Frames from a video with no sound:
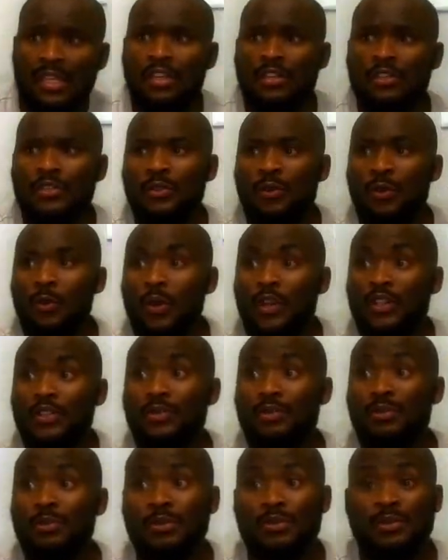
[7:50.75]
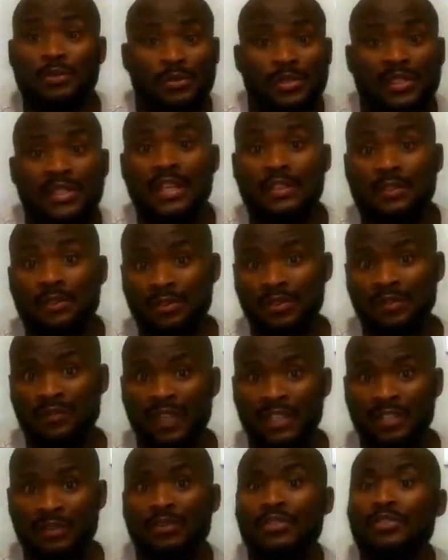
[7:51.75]
so when you're going to start
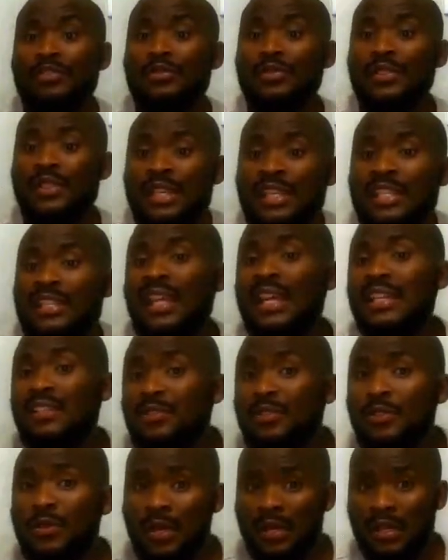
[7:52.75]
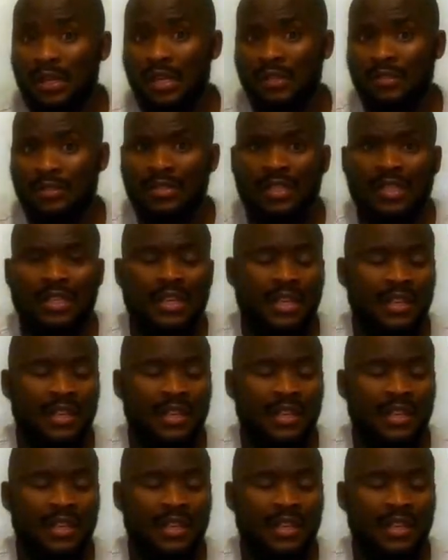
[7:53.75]
over you need to take that into account